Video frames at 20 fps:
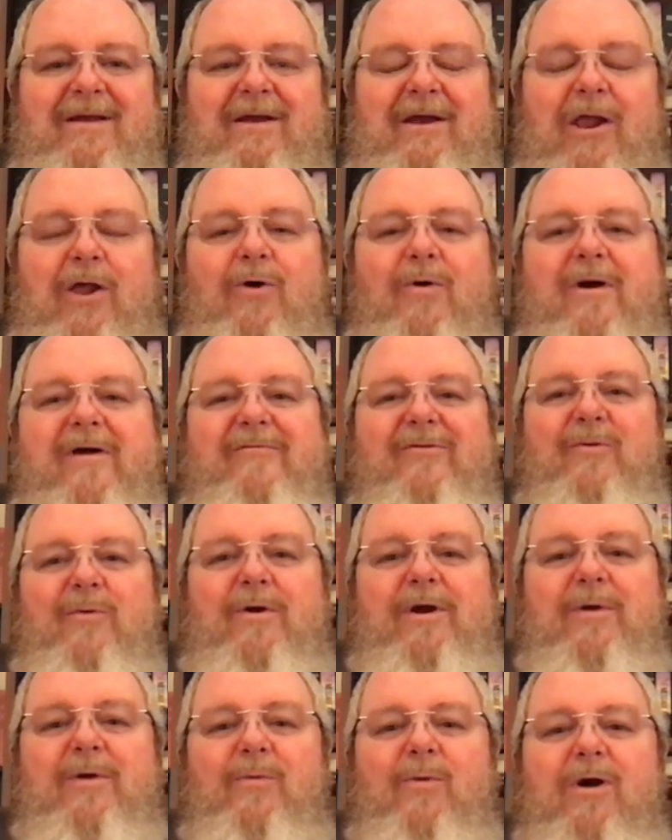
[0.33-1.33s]
Hello
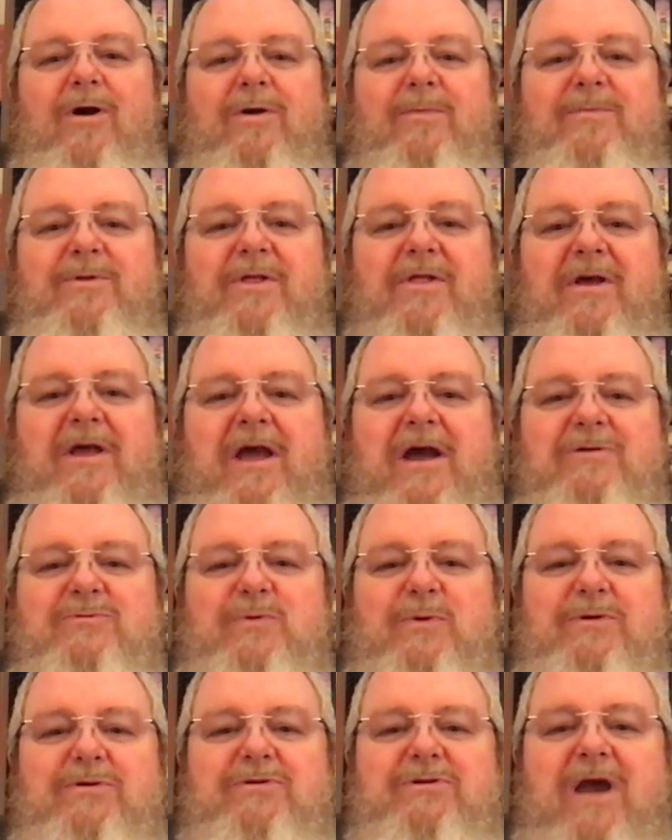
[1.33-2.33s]
everyone and welcome to the
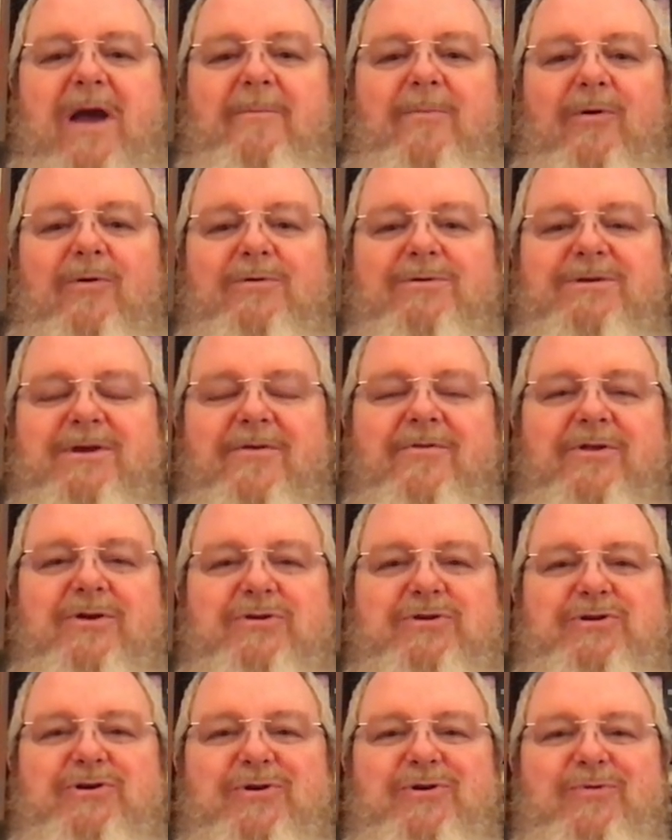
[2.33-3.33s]
Keswick Chapel's The
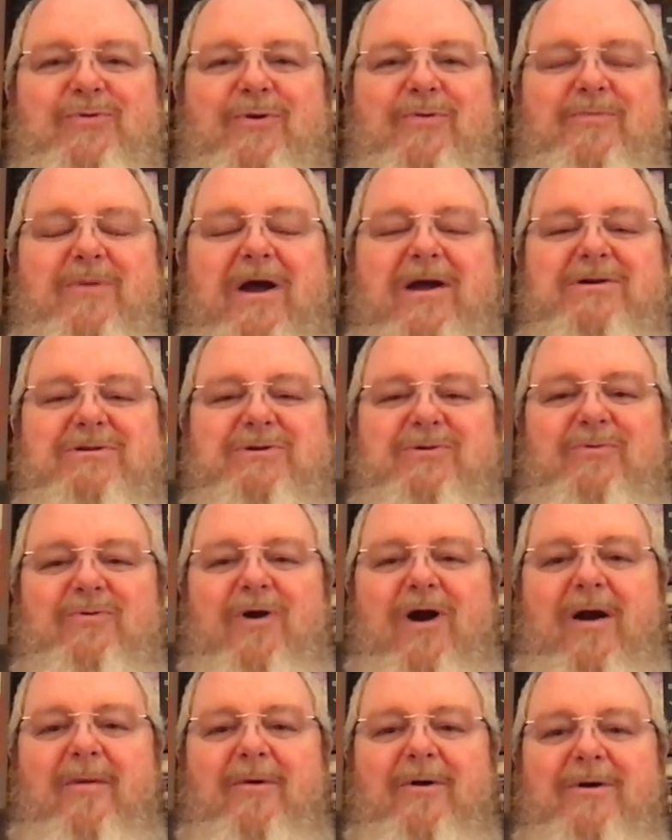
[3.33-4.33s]
Chew with Pastor
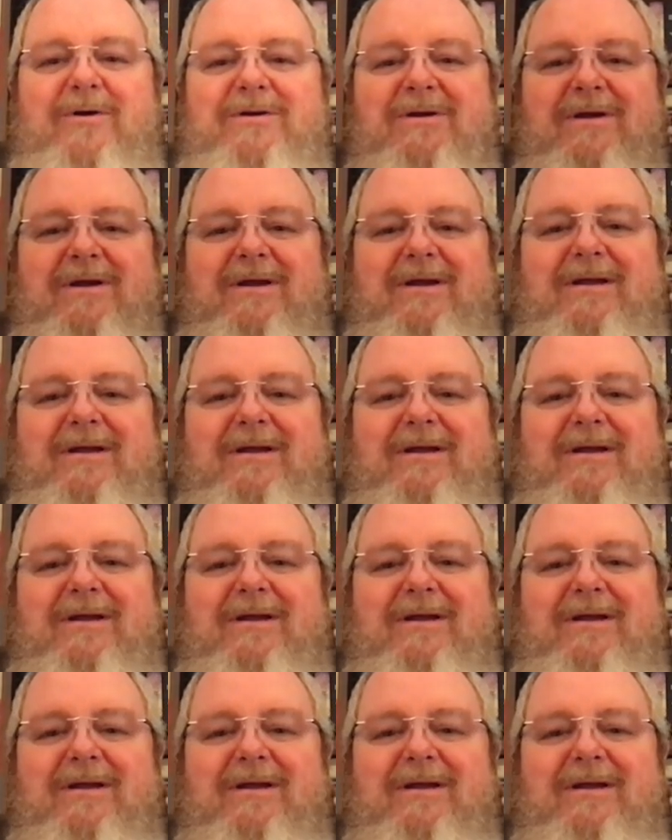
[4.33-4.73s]
Robert.